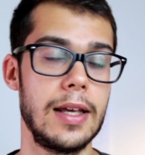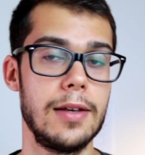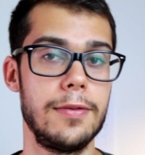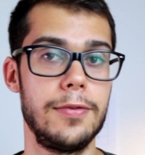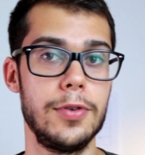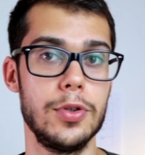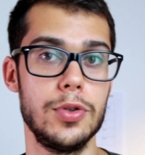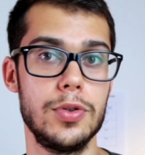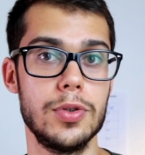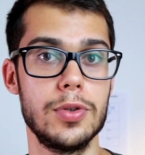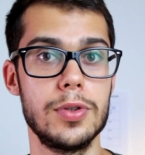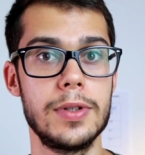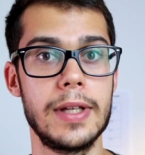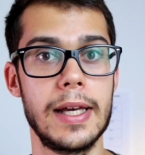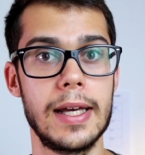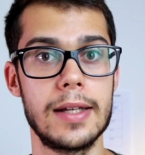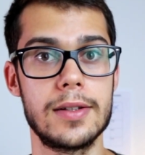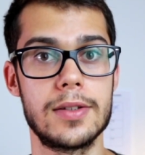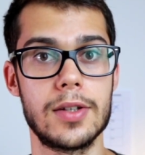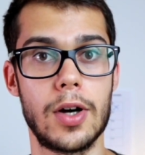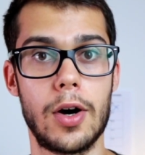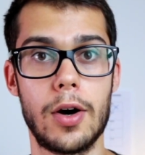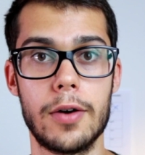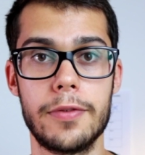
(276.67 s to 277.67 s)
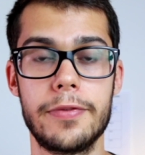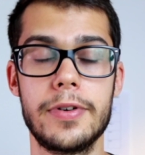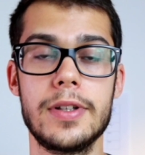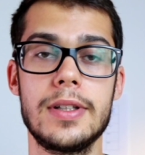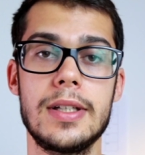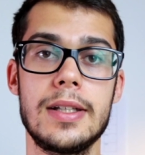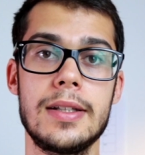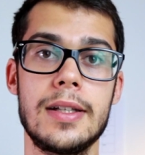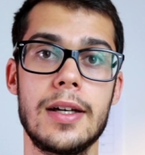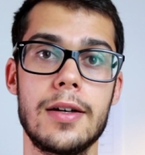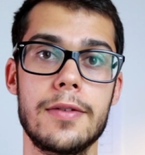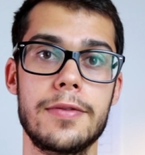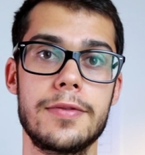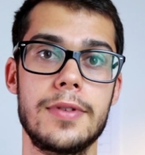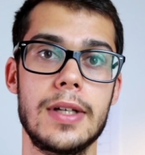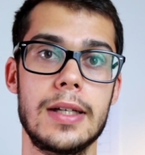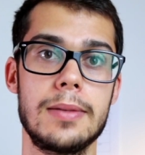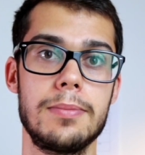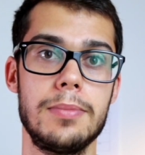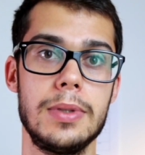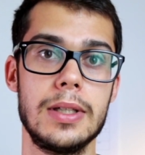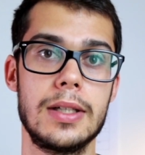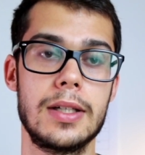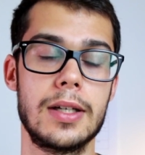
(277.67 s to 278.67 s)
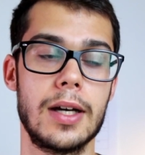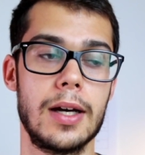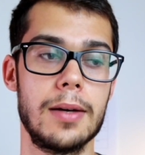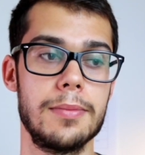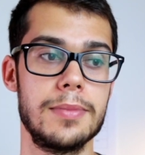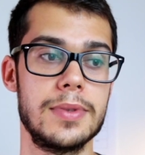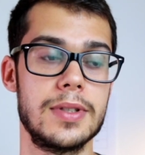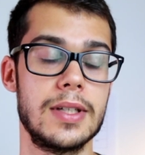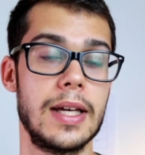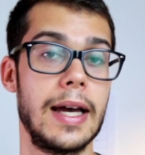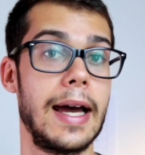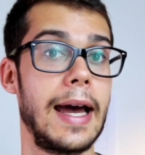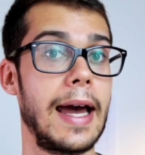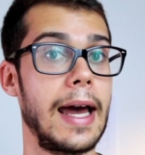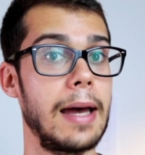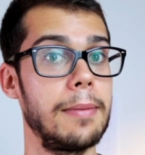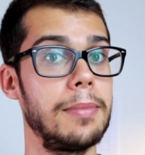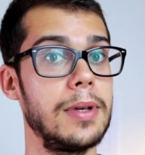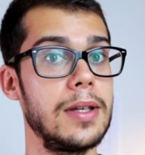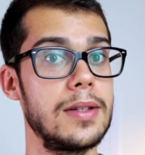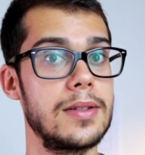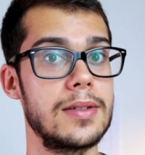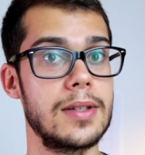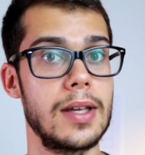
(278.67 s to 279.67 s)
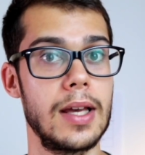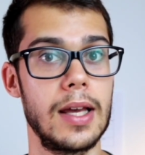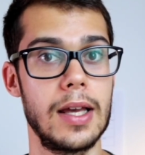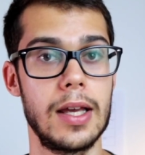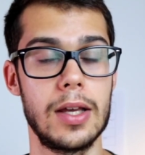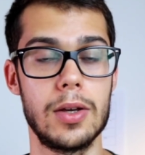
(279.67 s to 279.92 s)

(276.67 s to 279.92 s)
If you do that often enough, that becomes a habit.